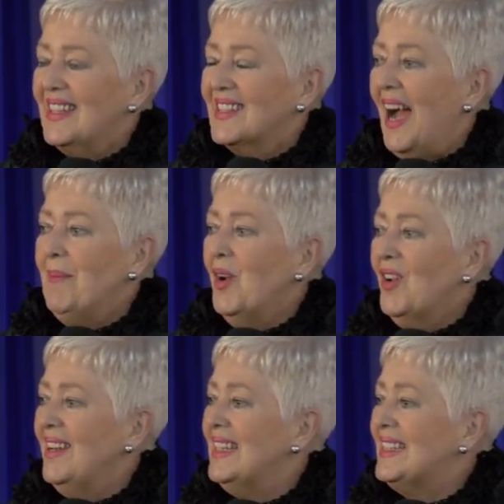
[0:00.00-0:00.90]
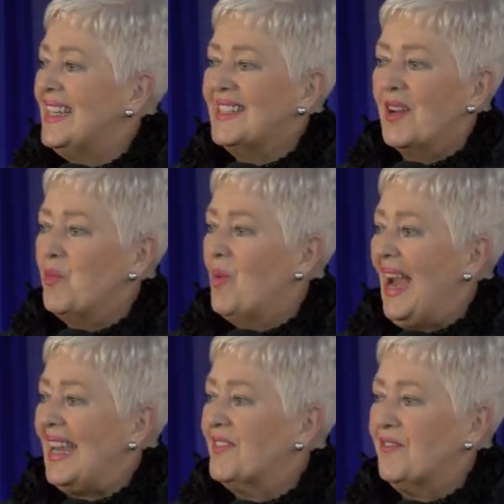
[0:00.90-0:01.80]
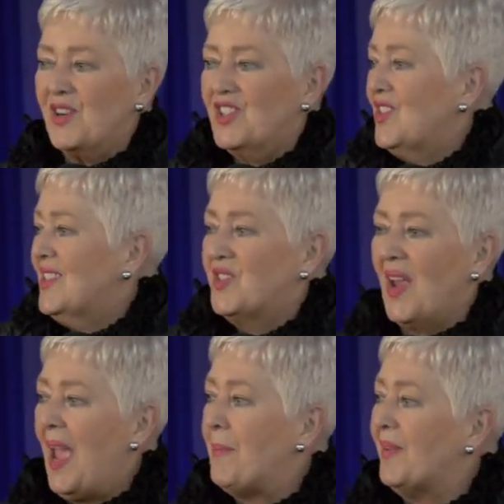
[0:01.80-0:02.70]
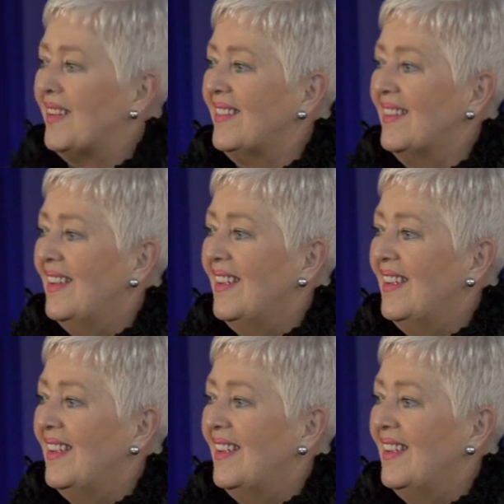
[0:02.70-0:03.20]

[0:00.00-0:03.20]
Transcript: So I'm not going to sit and wait for it just to happen.